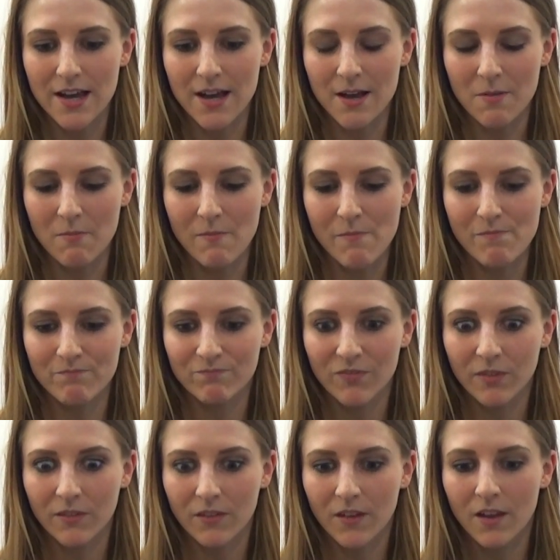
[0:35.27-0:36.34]

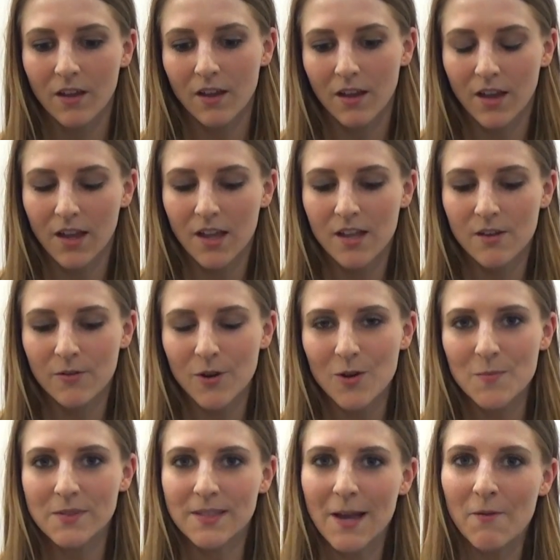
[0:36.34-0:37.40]

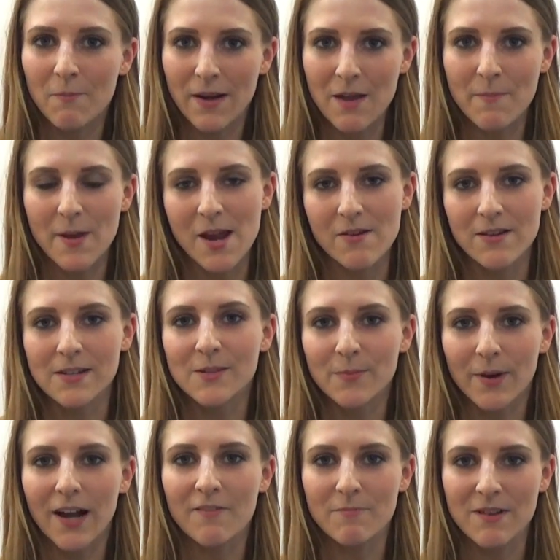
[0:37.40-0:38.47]
not upset with my appearance,
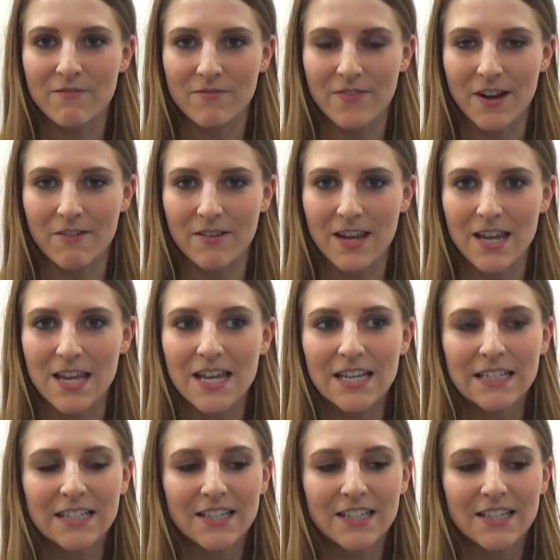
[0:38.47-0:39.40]
but I've been very